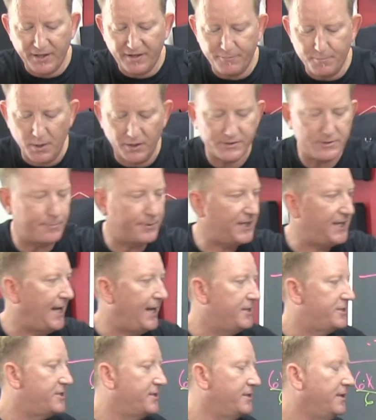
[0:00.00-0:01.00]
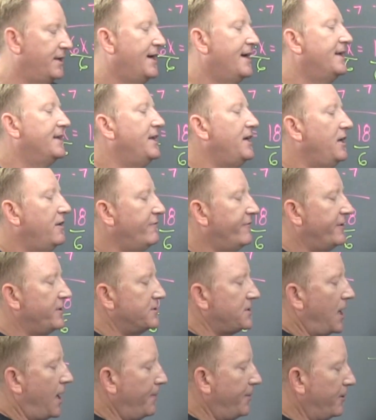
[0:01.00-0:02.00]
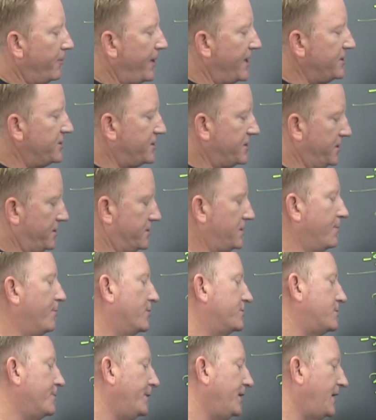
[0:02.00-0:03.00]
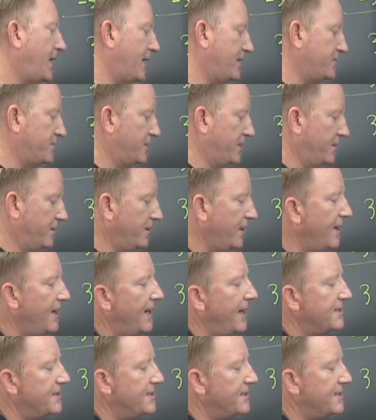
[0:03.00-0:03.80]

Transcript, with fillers: rid of multiplication? The inverse operation to multiplication